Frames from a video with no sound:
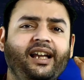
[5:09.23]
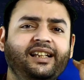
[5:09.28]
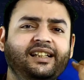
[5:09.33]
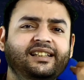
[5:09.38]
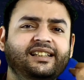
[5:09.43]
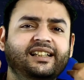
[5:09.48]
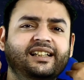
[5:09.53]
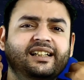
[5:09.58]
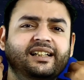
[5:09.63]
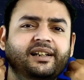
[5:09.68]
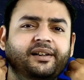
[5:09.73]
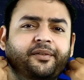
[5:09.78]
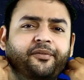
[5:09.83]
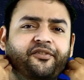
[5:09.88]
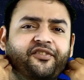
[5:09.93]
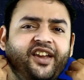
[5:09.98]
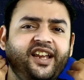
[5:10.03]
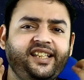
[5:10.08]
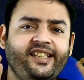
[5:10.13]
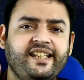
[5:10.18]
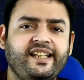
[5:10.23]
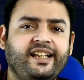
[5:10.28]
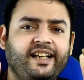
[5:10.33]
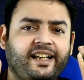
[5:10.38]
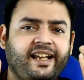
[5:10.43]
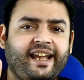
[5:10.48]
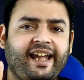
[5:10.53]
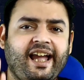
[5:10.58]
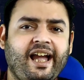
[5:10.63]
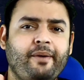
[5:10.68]
in facing
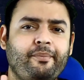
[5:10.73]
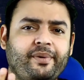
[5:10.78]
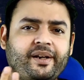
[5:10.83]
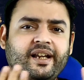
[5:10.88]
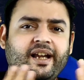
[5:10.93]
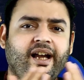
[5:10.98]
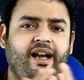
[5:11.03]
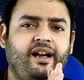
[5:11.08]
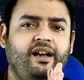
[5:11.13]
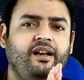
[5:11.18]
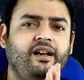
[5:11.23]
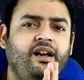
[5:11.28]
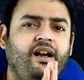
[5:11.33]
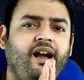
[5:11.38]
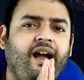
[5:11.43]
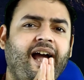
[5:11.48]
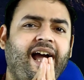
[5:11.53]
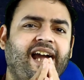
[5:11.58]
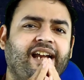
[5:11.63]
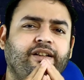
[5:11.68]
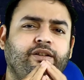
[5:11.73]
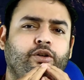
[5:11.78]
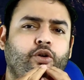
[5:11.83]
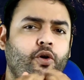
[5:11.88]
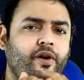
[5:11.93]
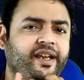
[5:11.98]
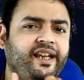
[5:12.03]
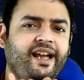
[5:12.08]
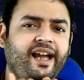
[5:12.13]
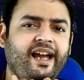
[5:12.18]
a camera and
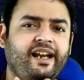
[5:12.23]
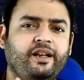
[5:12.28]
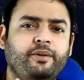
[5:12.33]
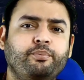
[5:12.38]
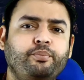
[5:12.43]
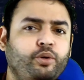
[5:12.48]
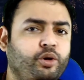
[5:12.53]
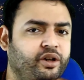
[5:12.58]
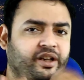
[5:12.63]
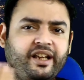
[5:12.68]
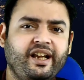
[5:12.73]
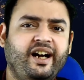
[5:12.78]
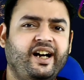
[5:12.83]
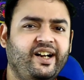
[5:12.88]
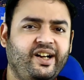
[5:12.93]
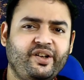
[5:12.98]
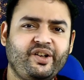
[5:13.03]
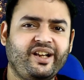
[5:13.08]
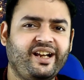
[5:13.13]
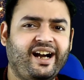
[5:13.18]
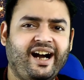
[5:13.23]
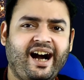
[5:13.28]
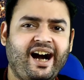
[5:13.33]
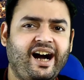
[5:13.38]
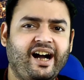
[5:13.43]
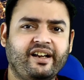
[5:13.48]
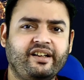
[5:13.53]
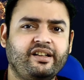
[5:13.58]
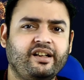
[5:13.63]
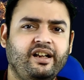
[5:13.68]
going ahead and pouring out your
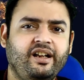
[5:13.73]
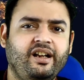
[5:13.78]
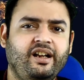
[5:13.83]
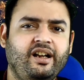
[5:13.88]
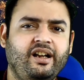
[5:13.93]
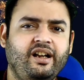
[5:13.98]
heart.